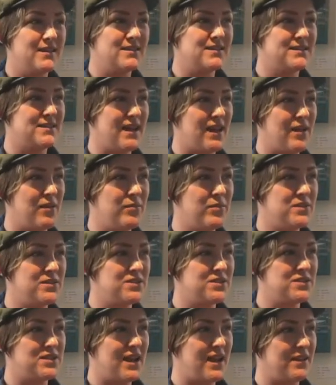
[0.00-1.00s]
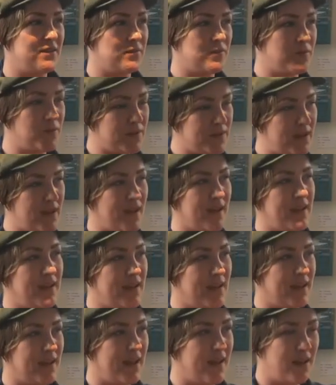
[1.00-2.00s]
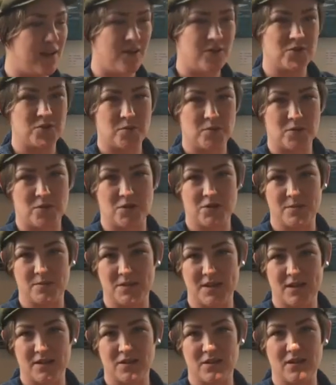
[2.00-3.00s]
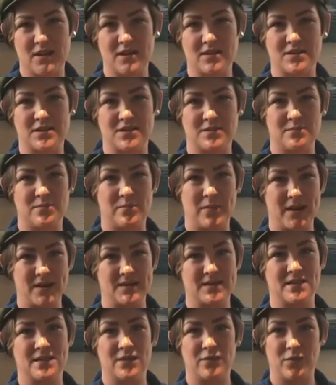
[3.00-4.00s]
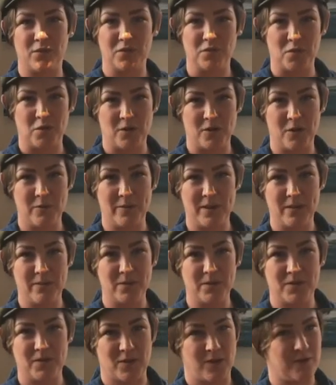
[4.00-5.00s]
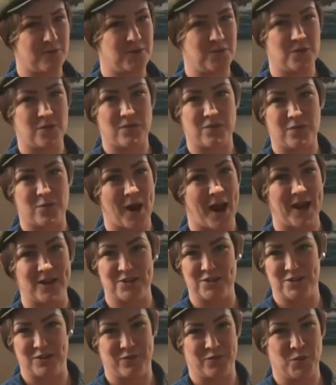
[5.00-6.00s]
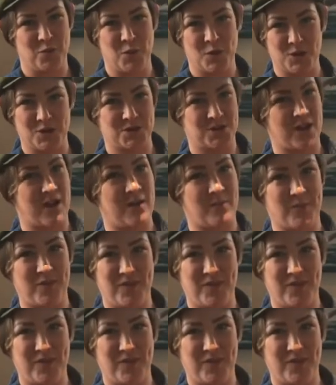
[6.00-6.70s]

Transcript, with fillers: SEB is, and with the Acadia Entrepreneurship Center, it's basically for rural people, so you have to do a fraction of the workshops. Yeah.